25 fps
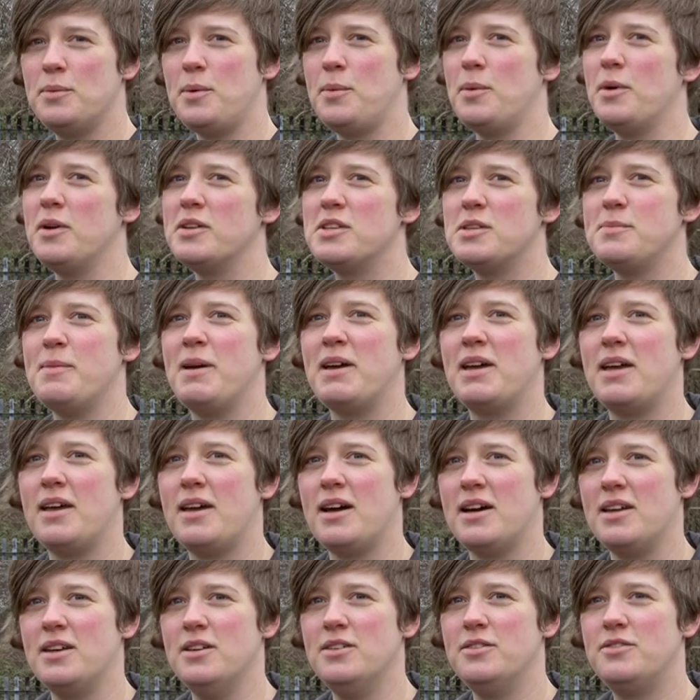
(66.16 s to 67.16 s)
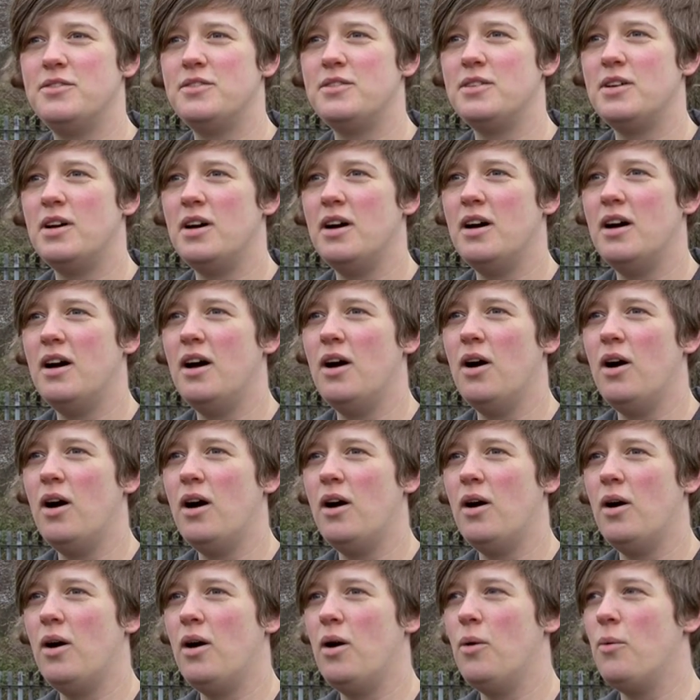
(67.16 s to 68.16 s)
We wanted to make it kind of
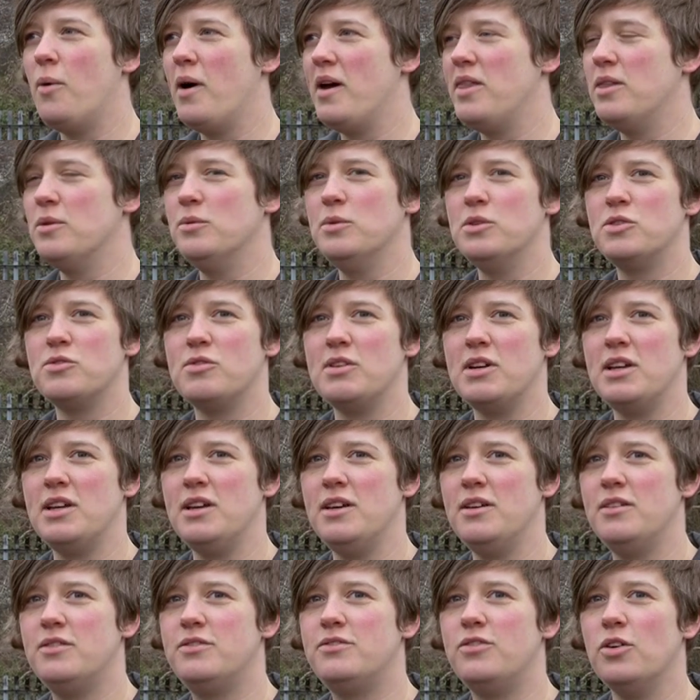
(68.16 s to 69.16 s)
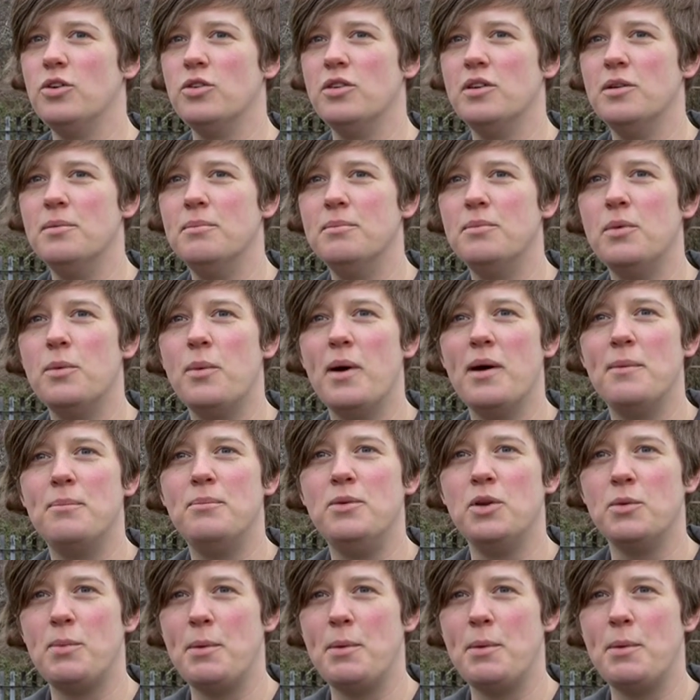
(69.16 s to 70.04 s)
a way that was really fun and where